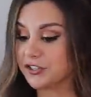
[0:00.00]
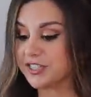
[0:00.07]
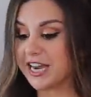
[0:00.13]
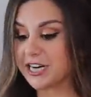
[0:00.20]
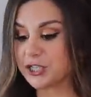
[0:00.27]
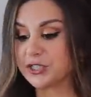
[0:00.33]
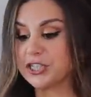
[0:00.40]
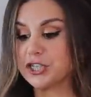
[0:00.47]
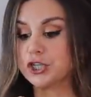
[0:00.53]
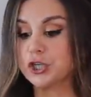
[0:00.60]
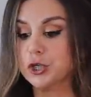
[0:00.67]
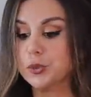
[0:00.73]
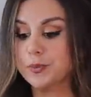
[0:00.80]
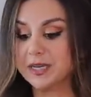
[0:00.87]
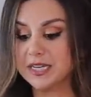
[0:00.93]
There's actually
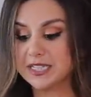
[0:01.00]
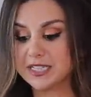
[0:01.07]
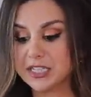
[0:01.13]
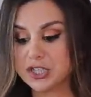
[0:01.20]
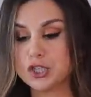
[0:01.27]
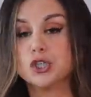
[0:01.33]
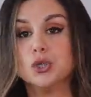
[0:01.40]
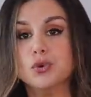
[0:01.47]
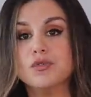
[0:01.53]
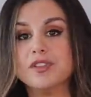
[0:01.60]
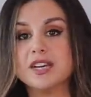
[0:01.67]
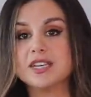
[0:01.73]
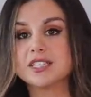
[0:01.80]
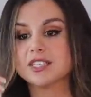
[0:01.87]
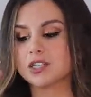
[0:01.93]
two pieces to
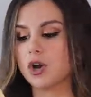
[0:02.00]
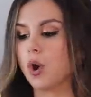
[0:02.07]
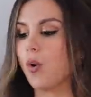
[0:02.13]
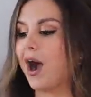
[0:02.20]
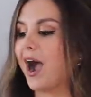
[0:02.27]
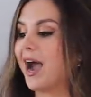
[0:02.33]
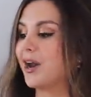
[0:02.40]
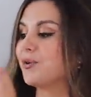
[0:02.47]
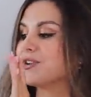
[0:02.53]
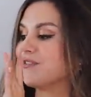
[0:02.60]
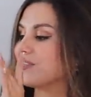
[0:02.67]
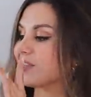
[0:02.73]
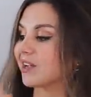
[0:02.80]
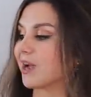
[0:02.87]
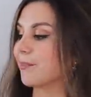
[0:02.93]
this, so I don't
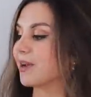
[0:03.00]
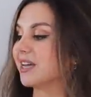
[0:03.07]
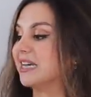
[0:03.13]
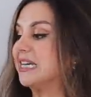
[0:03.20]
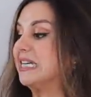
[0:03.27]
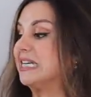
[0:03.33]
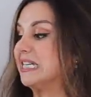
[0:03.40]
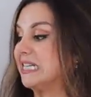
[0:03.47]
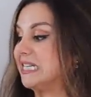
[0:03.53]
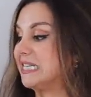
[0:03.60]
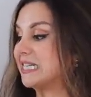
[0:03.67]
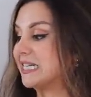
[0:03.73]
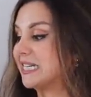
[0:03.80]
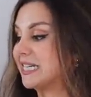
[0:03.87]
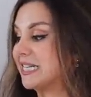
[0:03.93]
even think I'm gonna
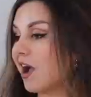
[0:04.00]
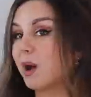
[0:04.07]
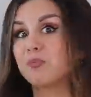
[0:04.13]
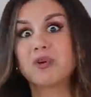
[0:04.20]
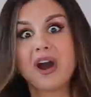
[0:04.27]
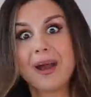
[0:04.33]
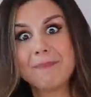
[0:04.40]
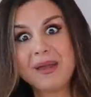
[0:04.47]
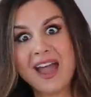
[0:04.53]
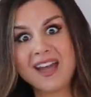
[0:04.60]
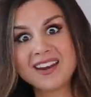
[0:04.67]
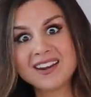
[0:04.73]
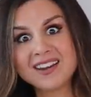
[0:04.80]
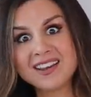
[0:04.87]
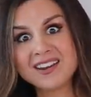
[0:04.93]
need a bra
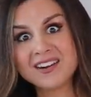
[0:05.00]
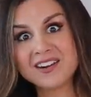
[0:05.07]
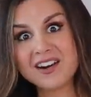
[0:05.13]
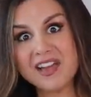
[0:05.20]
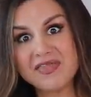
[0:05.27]
pad in here,